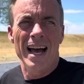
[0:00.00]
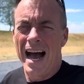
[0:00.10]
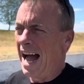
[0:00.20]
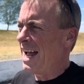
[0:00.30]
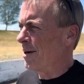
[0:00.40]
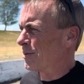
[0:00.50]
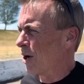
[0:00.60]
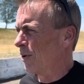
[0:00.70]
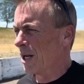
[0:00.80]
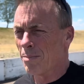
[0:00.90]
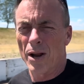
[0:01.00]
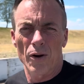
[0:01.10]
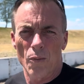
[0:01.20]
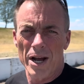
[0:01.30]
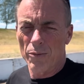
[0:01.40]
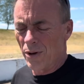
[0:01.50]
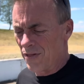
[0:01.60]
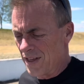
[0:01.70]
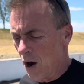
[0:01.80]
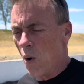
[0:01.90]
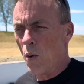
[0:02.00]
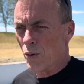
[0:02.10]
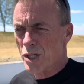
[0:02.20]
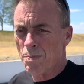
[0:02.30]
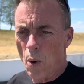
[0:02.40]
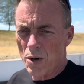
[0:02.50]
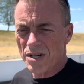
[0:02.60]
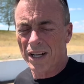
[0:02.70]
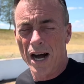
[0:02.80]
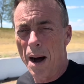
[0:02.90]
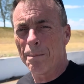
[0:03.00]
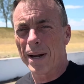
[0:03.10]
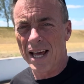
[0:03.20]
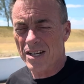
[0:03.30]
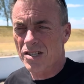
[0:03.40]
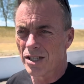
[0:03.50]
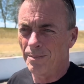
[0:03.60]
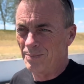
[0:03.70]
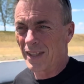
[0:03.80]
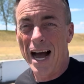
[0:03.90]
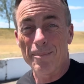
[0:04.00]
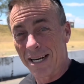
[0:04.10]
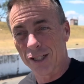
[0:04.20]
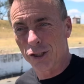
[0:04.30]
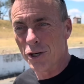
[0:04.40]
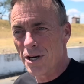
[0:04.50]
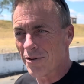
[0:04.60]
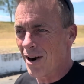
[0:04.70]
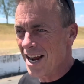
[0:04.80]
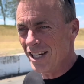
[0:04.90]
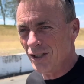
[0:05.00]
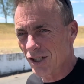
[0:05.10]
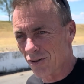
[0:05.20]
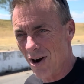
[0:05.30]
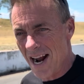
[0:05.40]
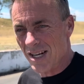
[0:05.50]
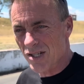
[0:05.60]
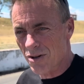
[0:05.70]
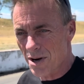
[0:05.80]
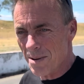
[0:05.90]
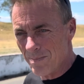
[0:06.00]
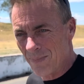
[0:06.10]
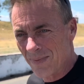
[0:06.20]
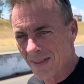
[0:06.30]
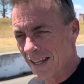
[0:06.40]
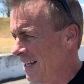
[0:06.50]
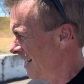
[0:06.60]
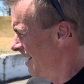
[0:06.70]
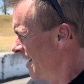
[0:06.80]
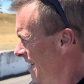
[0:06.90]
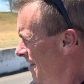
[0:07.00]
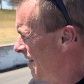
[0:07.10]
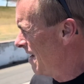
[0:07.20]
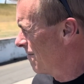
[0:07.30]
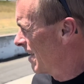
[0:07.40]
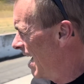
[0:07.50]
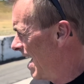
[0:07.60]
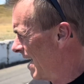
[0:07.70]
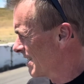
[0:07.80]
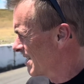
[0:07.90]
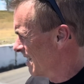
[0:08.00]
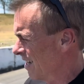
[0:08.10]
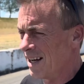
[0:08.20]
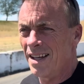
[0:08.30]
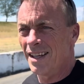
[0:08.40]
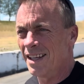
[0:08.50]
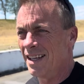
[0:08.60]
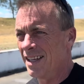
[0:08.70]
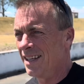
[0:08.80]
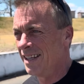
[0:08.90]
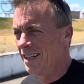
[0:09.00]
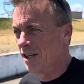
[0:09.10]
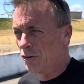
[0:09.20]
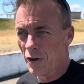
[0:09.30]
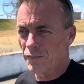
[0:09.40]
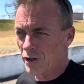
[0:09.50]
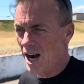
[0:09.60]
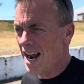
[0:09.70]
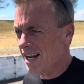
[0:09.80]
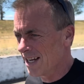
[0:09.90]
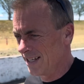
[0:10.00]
I am totally blown away with the whole sport complex. I mean, a shooting range, drag strip. They've got drift track,